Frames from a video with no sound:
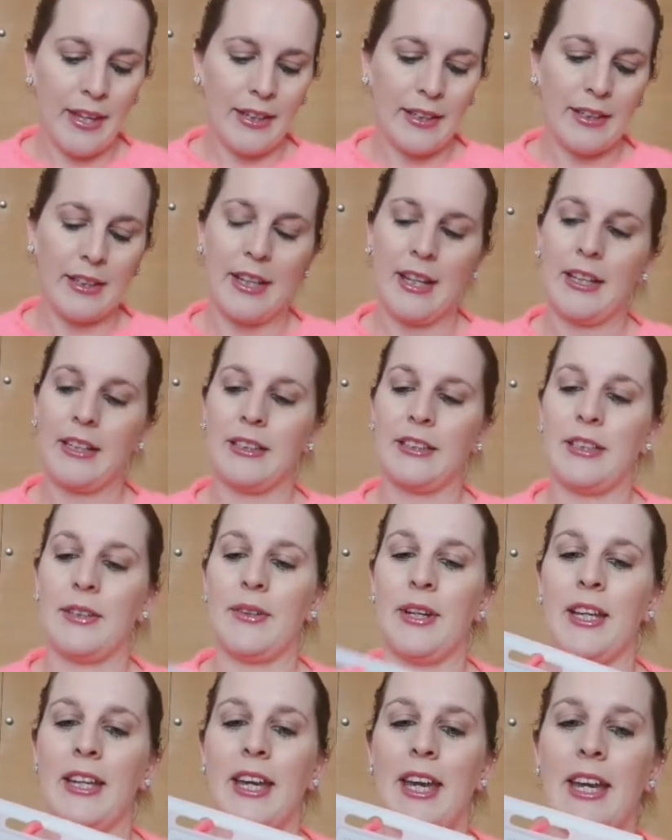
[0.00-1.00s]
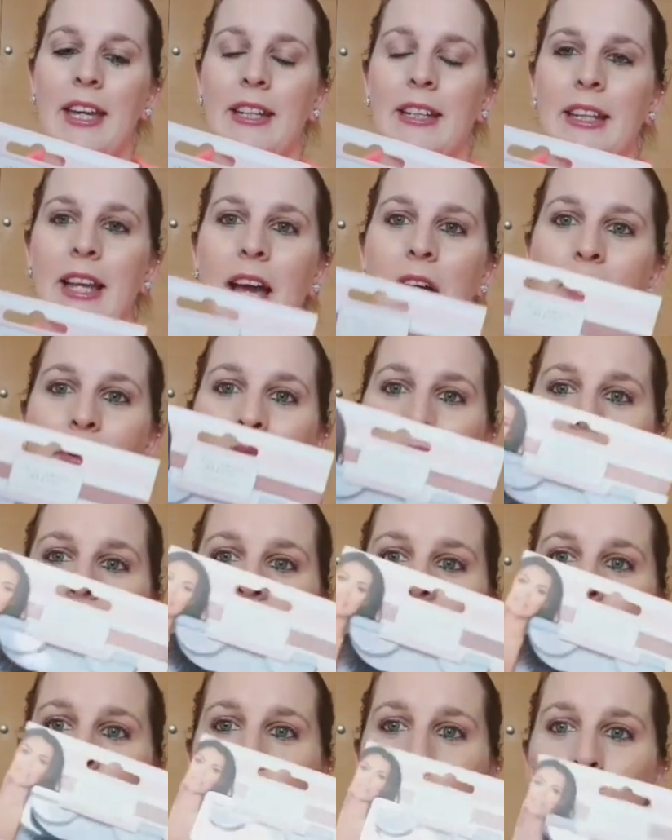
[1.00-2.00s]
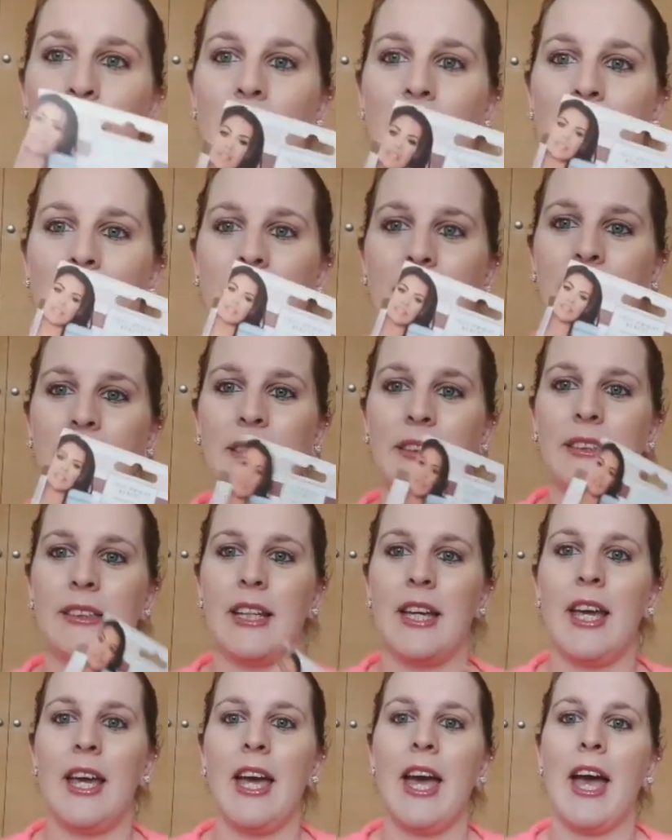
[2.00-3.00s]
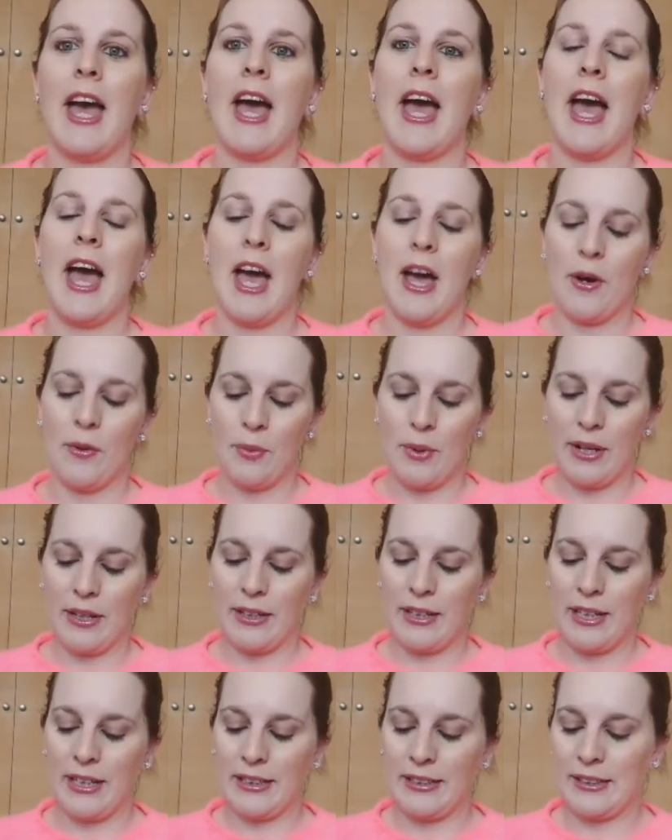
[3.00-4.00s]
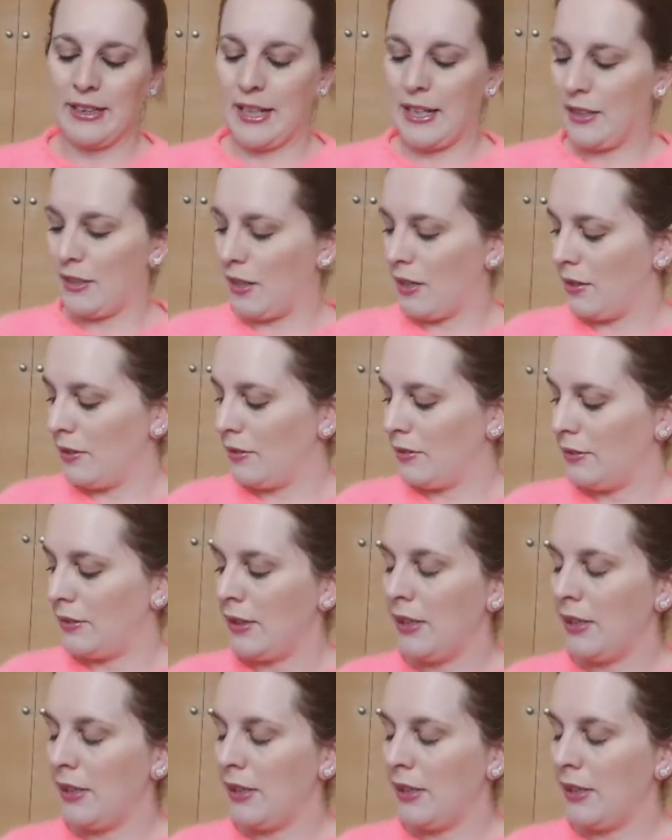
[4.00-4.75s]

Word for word: Yeah, so again, I was surprised at how well they stayed on